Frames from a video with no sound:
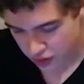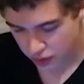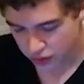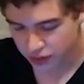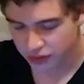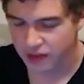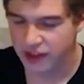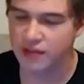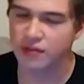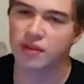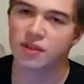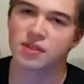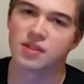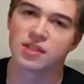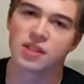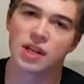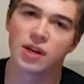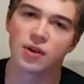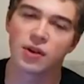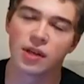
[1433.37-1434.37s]
your favorite
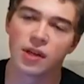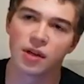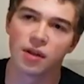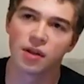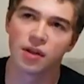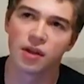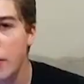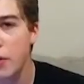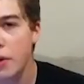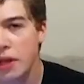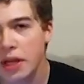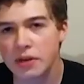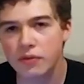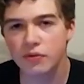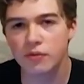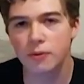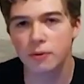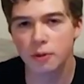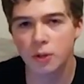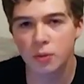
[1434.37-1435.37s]
cereal? I really like
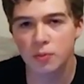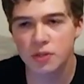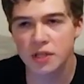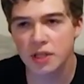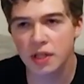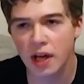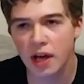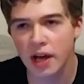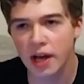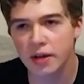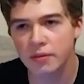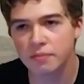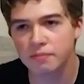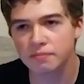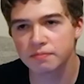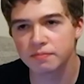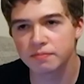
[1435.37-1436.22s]
Fruit Loops a lot.